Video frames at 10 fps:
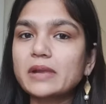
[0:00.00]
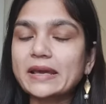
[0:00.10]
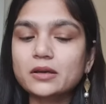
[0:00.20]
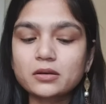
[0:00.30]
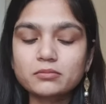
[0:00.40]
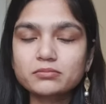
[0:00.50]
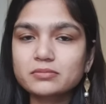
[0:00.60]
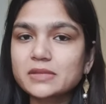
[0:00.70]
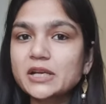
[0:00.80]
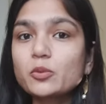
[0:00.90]
like,
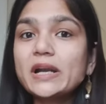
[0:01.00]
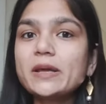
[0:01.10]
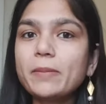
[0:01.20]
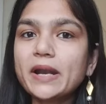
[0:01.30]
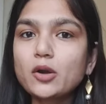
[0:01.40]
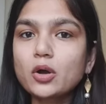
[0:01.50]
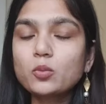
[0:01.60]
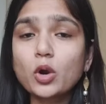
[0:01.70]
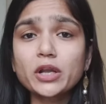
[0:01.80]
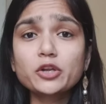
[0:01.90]
it will depend
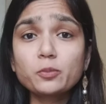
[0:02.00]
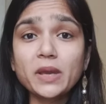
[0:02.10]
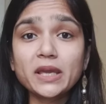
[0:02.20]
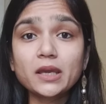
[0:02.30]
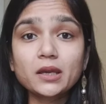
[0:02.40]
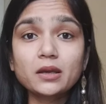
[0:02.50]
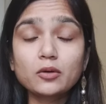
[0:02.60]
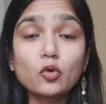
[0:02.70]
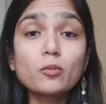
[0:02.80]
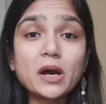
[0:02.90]
on what are you making,
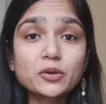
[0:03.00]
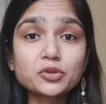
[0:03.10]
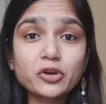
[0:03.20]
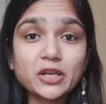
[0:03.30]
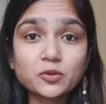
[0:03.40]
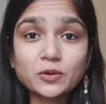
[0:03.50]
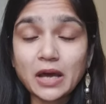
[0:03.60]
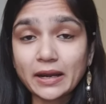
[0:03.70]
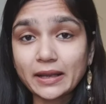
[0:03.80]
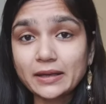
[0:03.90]
whom are you trying to
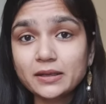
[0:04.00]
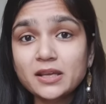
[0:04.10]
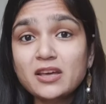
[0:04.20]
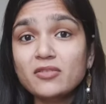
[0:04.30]
target.